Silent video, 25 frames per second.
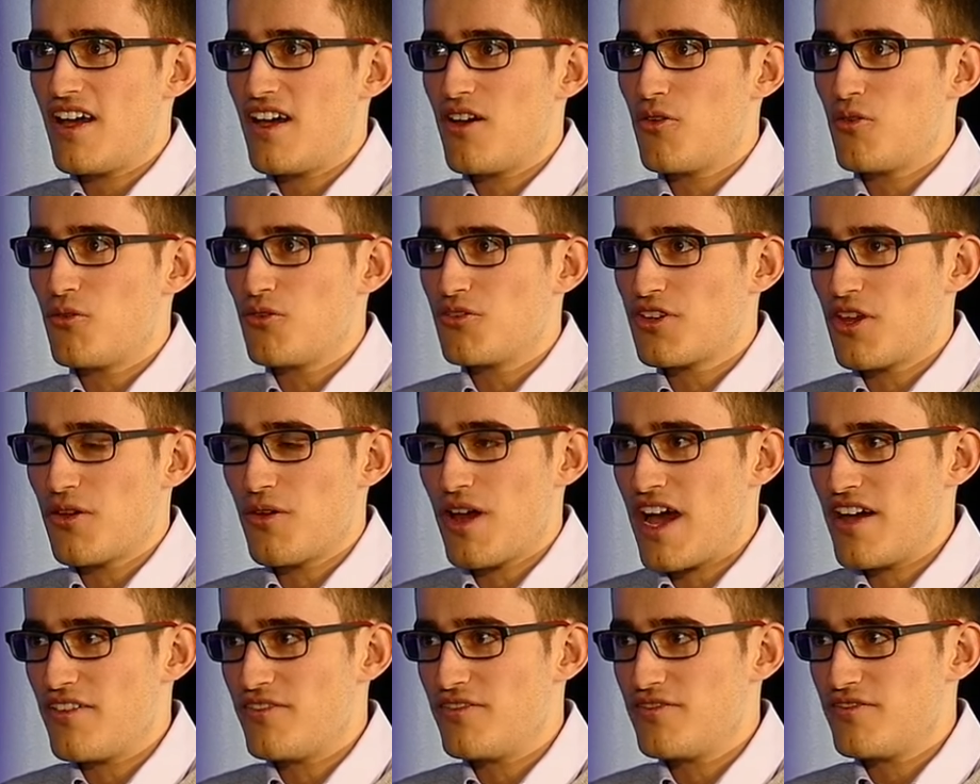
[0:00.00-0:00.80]
also
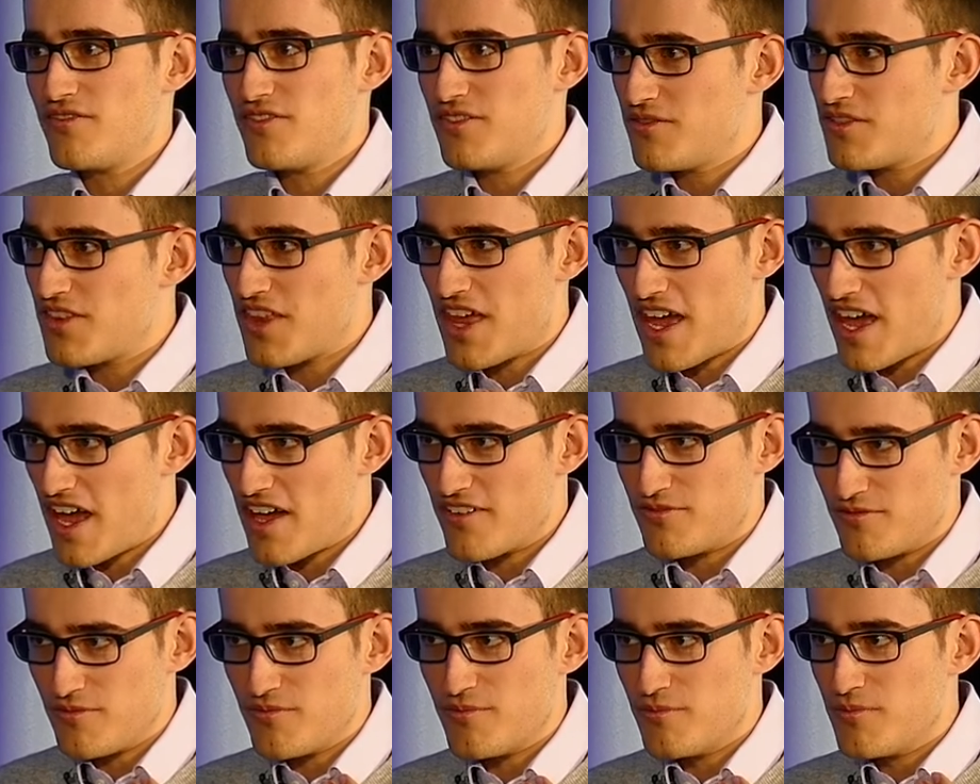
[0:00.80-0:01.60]
have
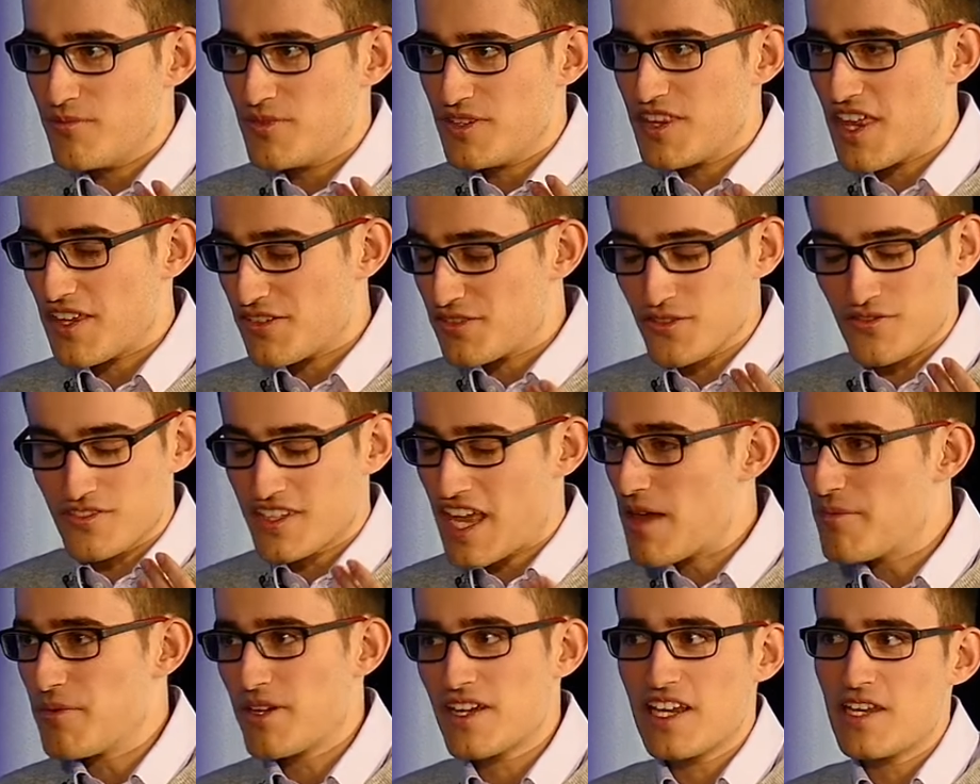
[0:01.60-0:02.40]
their sort of
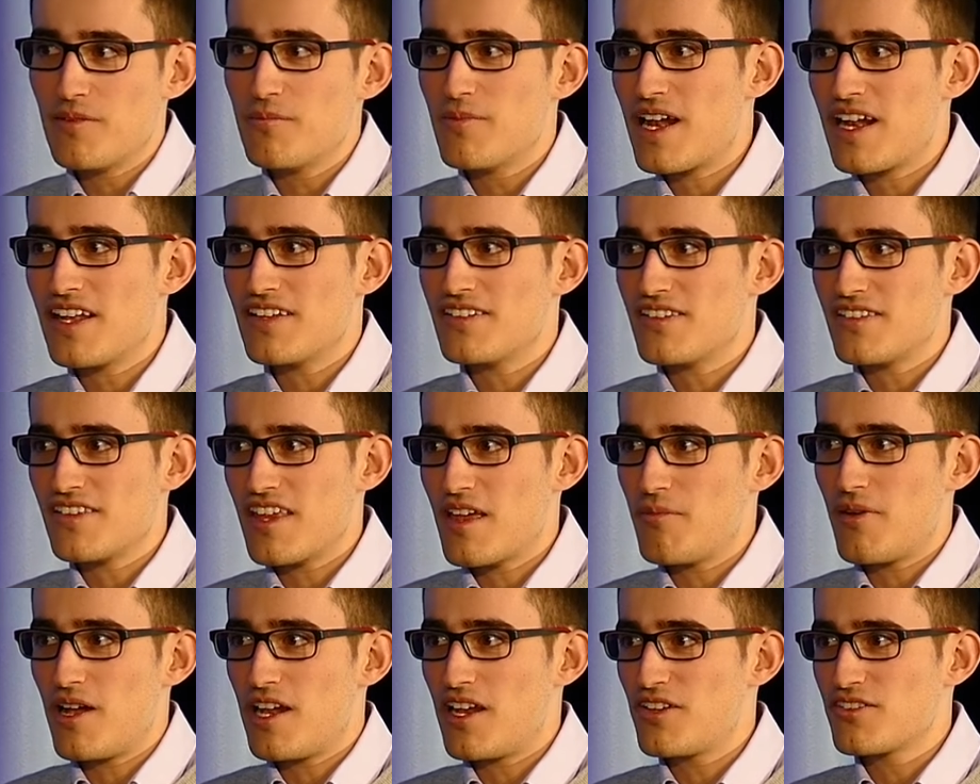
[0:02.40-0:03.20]
chemical imbalances,
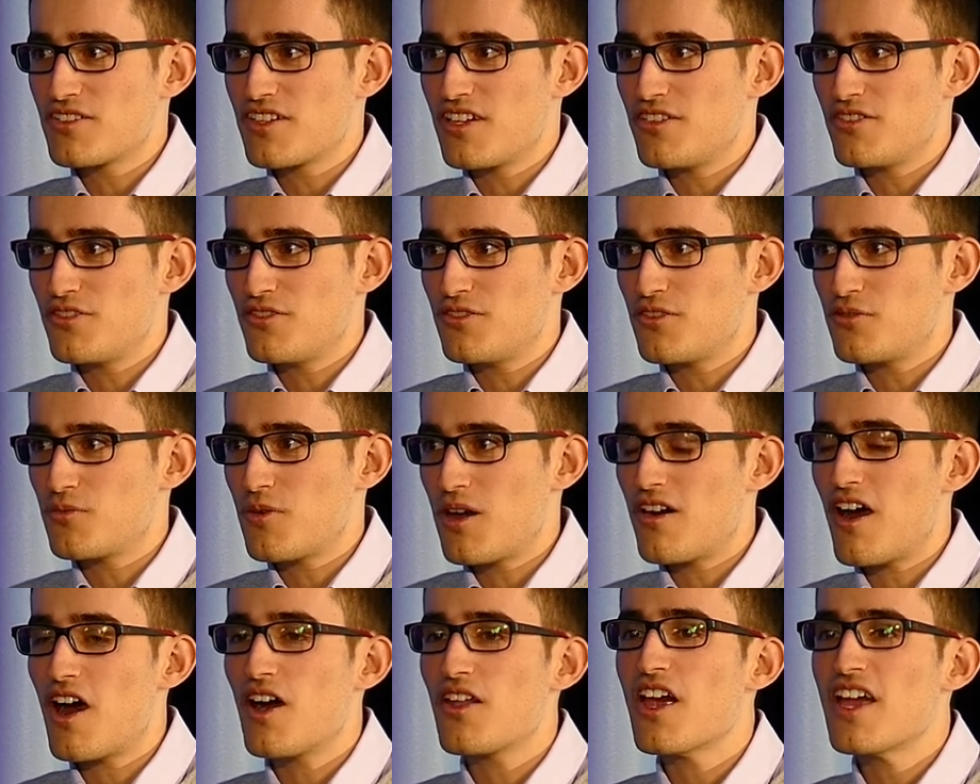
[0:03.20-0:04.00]
their biological issues as
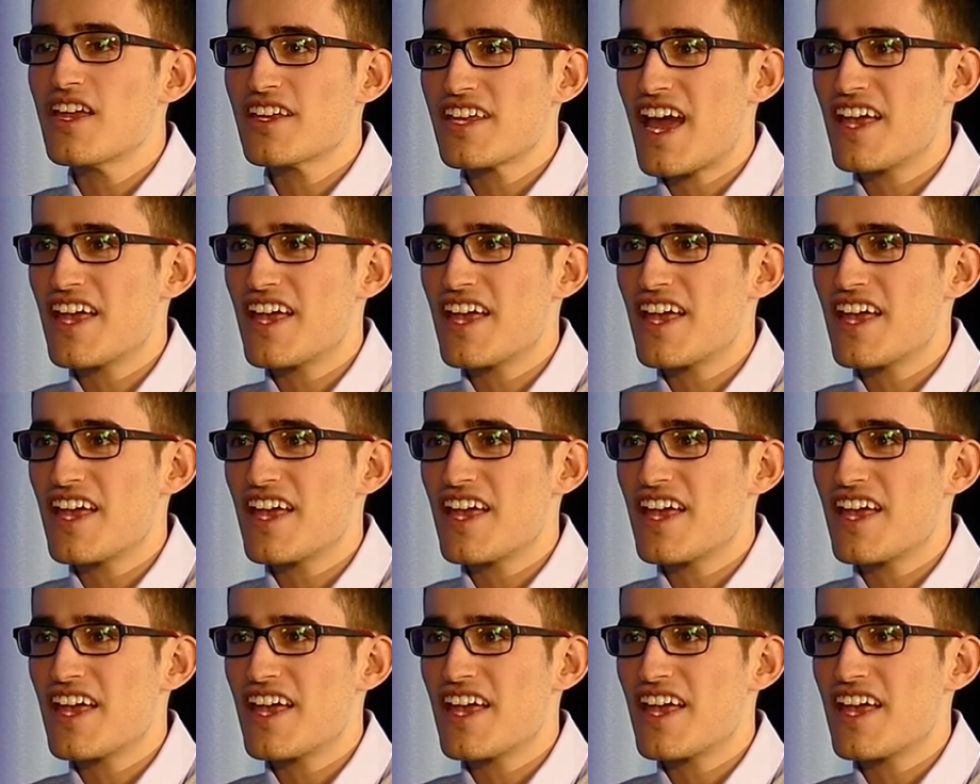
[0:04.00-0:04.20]
well?